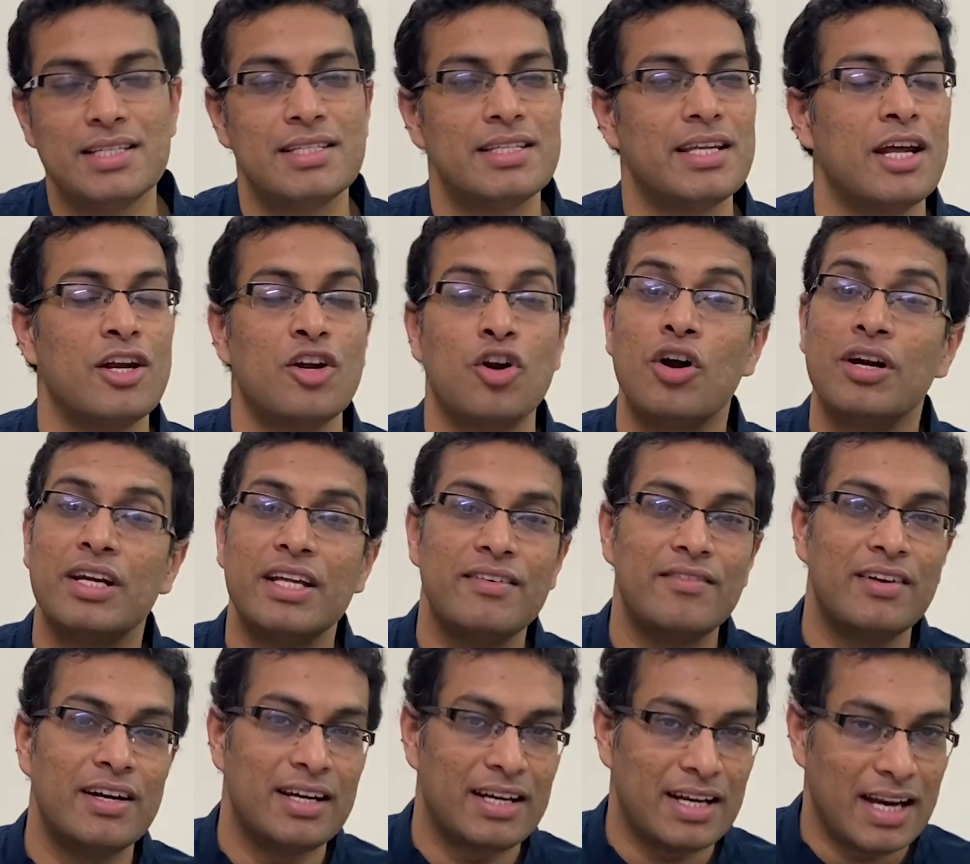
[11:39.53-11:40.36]
They are not
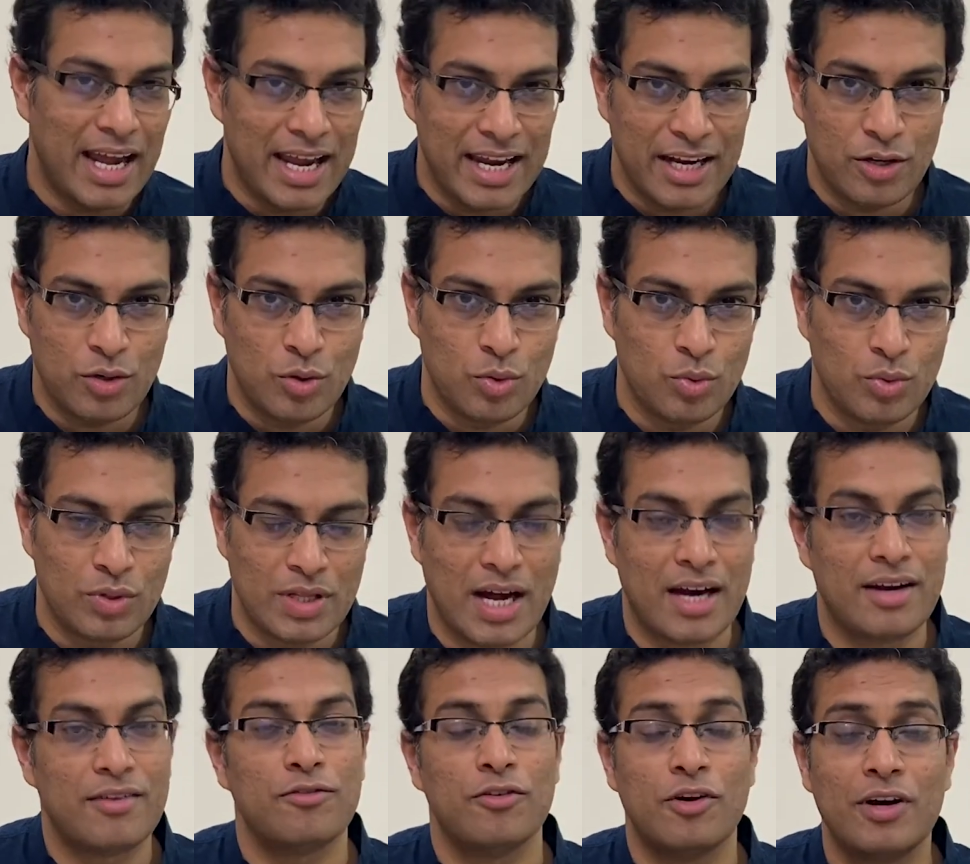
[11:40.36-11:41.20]
even trying to do
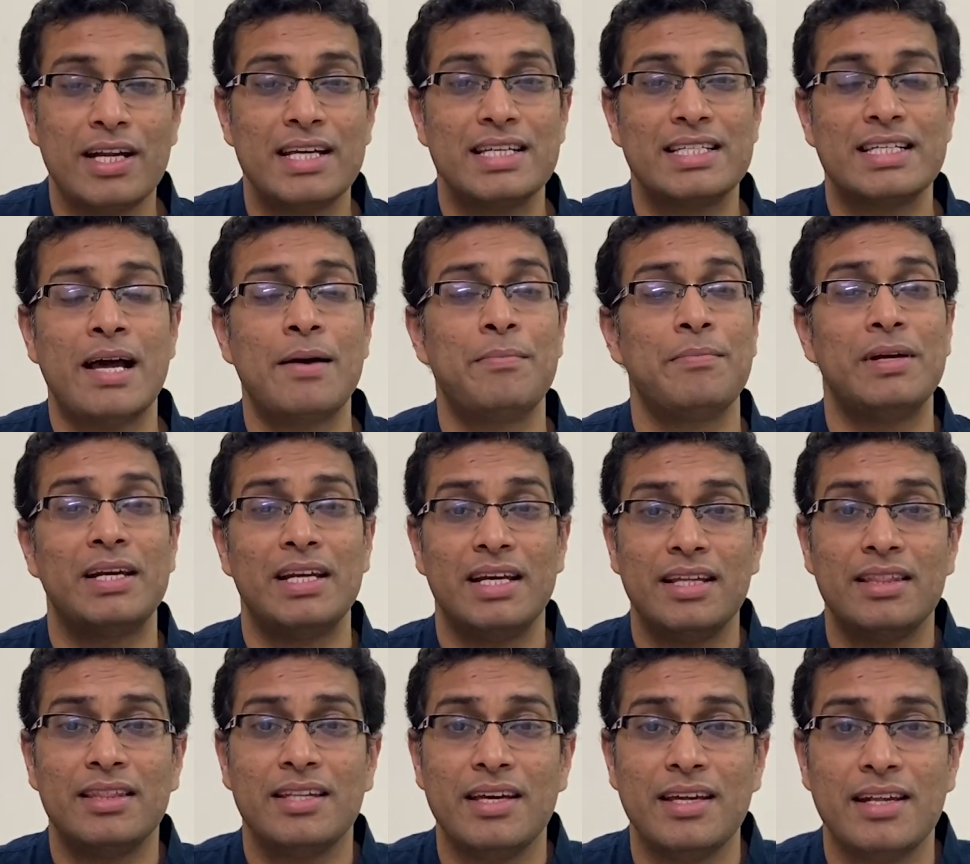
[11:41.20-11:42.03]
that. For example,
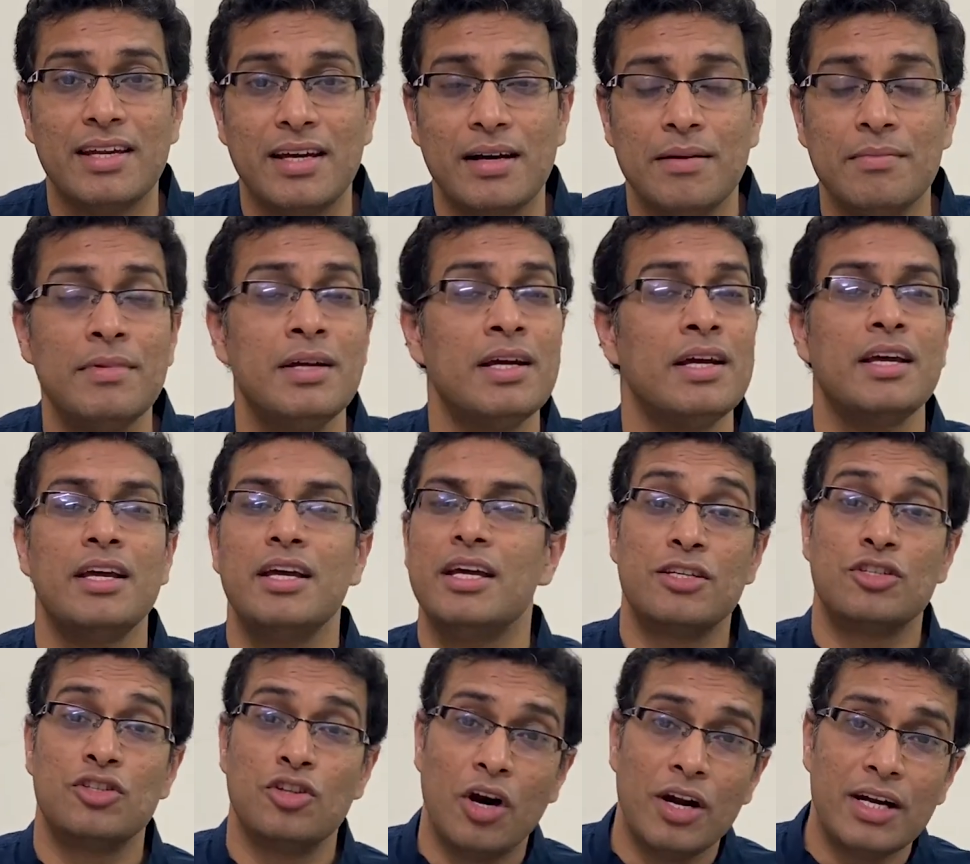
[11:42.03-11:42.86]
Ethereum
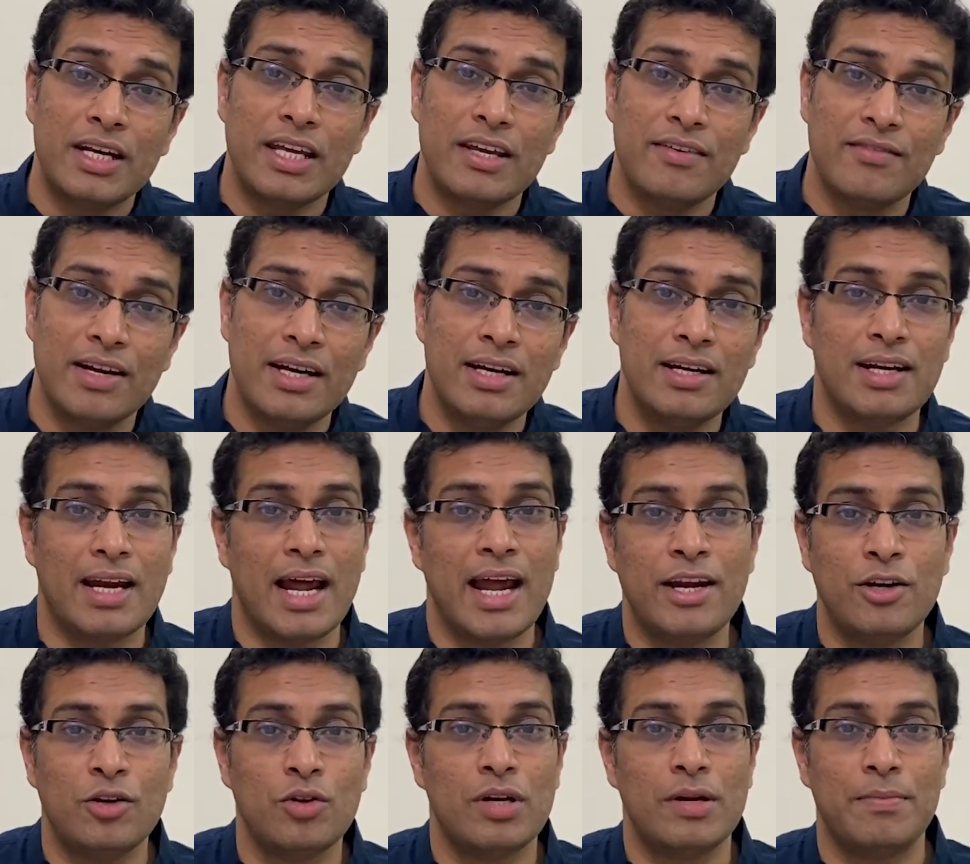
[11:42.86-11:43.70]
is not even
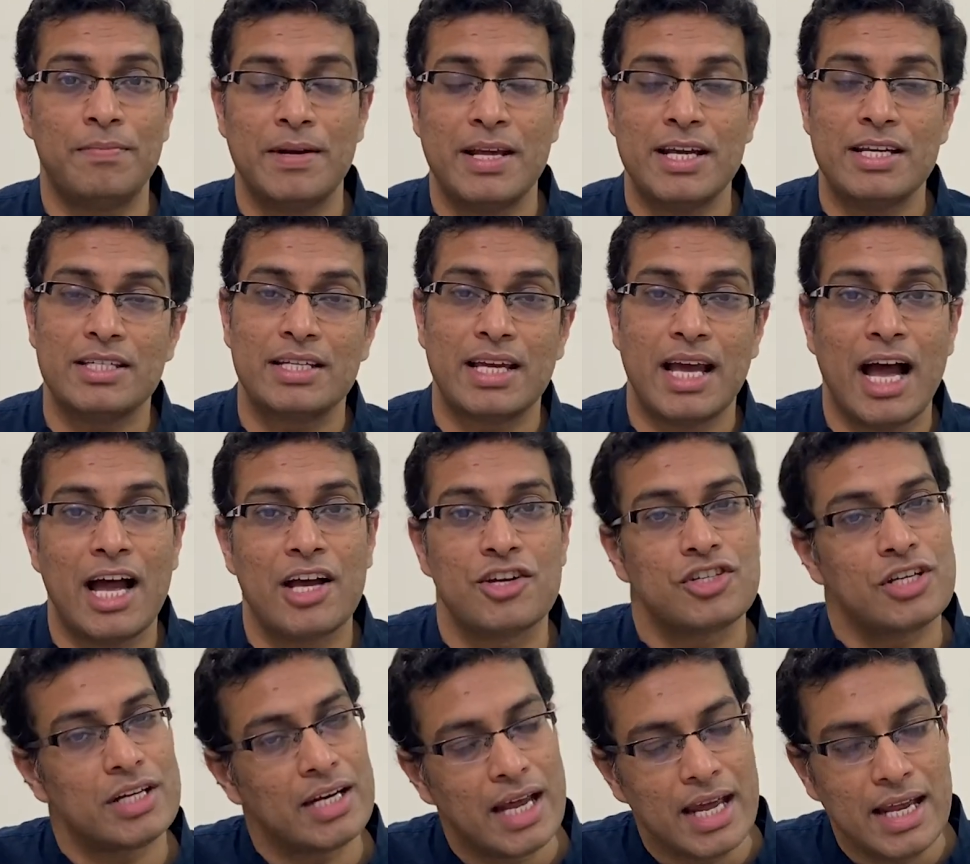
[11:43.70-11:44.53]
trying to replace cash
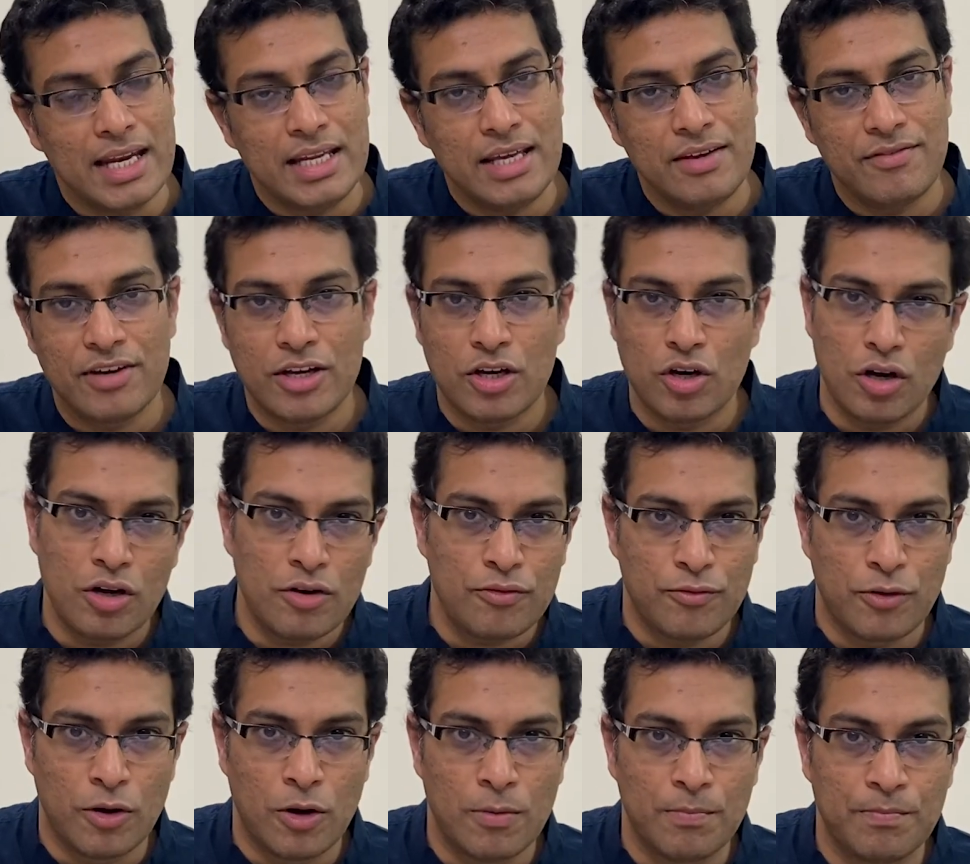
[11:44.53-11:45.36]
in any way or
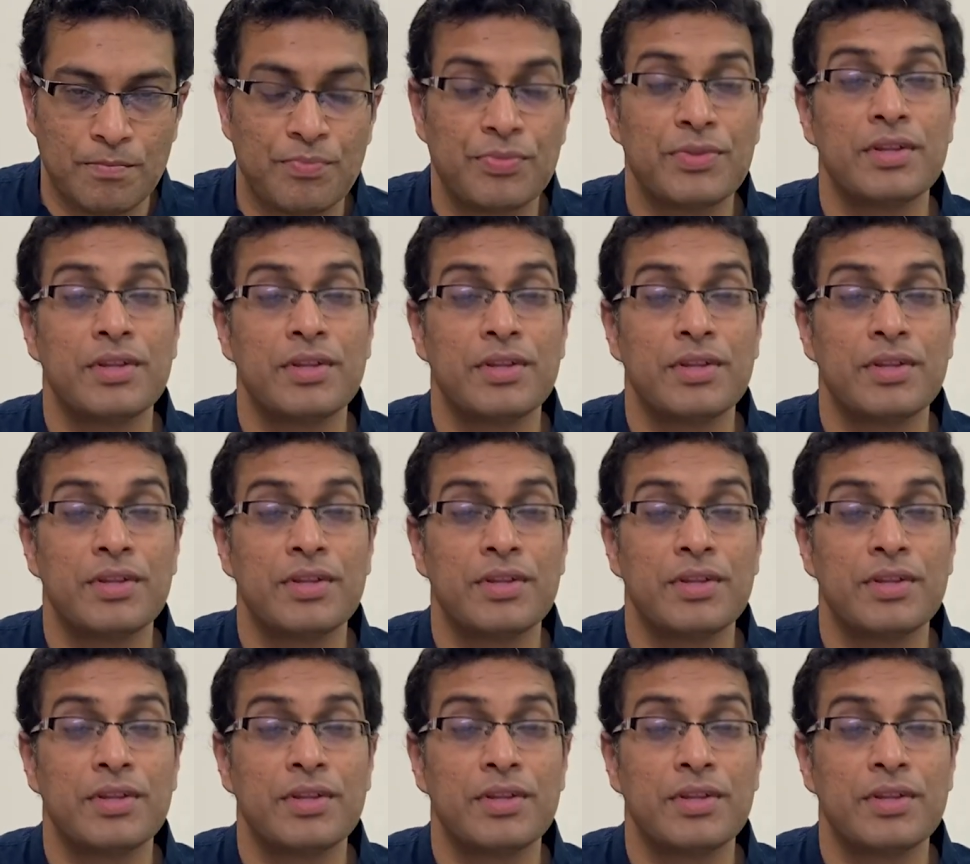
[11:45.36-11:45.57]
form.